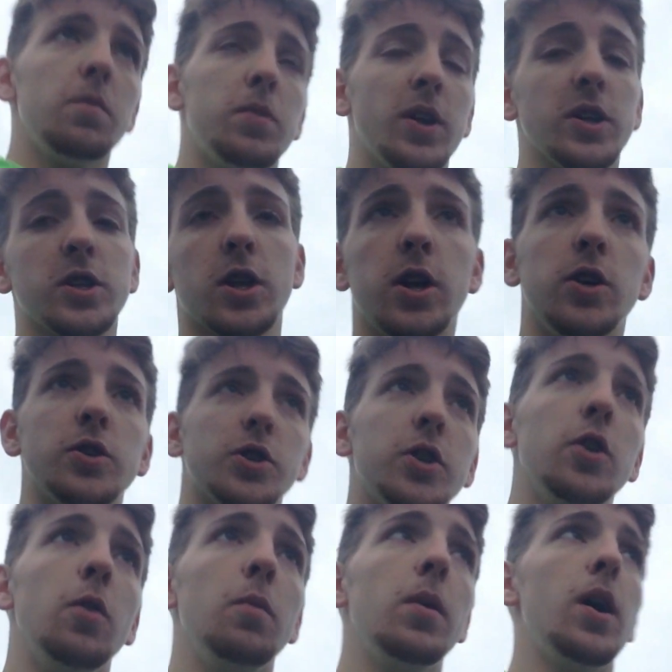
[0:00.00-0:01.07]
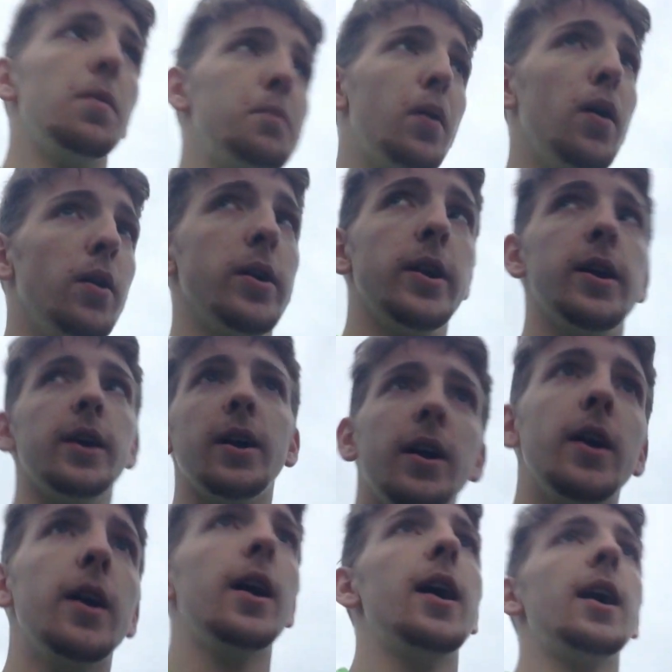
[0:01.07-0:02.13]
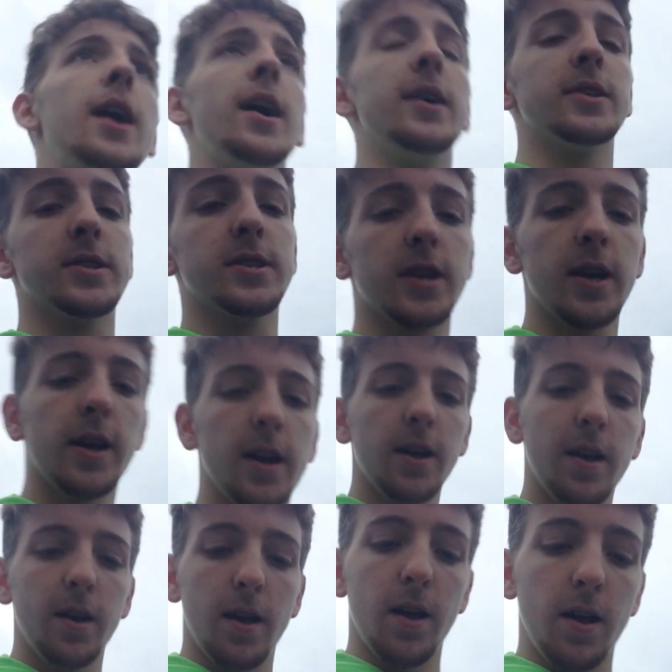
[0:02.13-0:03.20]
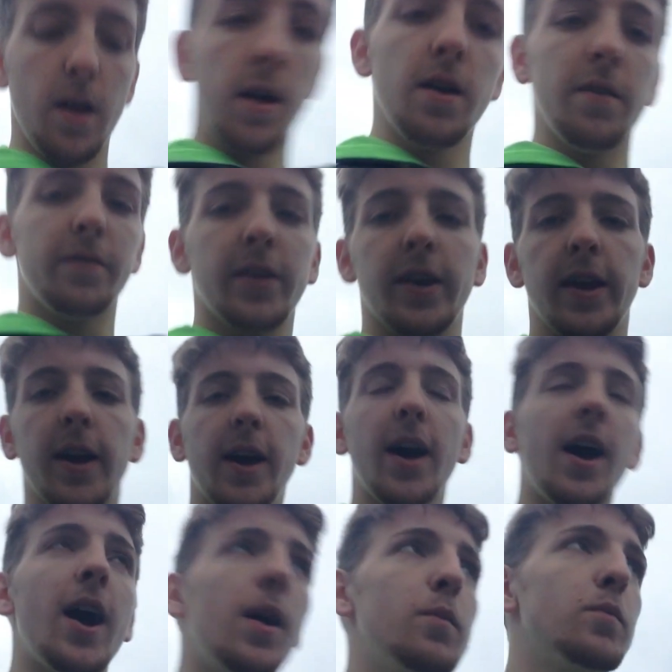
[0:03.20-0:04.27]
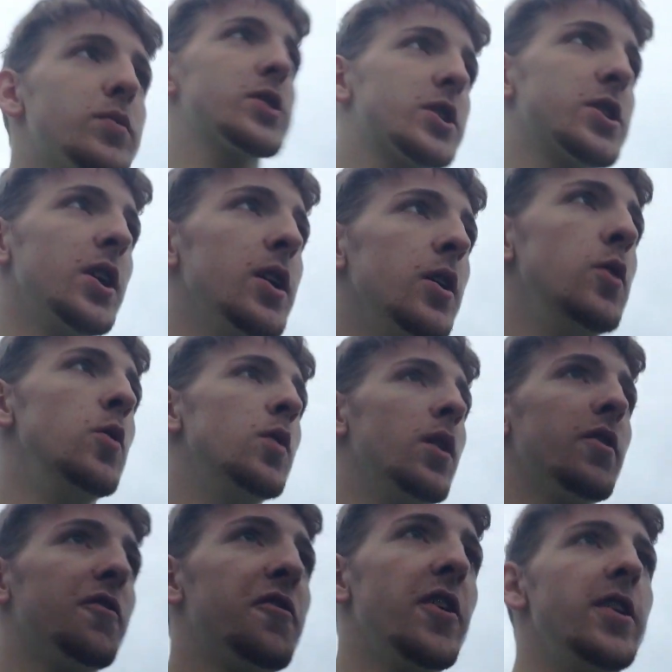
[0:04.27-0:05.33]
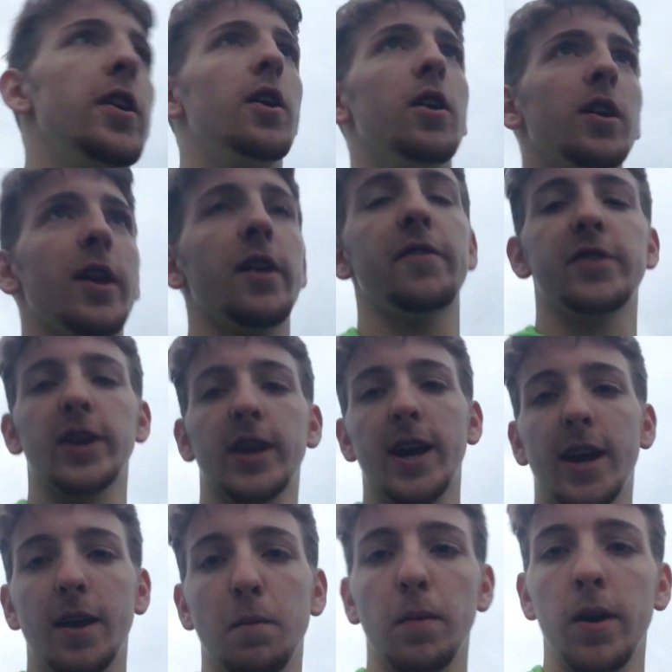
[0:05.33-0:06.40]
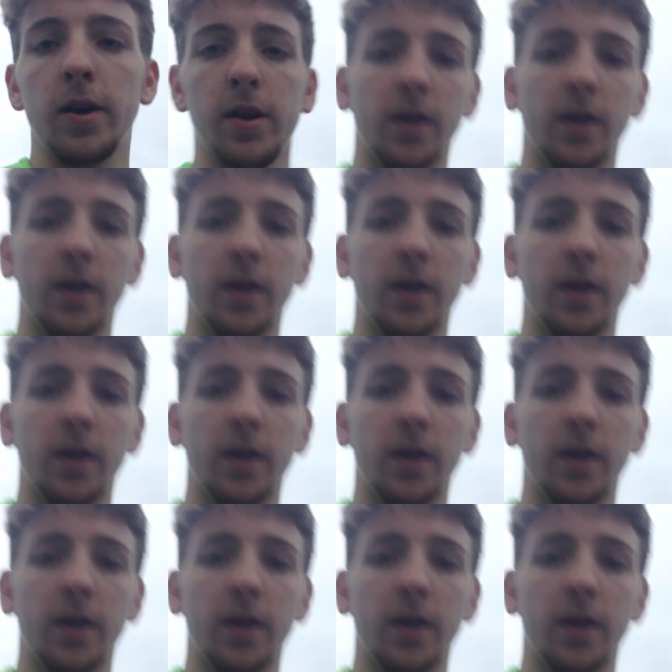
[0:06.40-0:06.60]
But it's conjured up a point at the absolute finale of the game.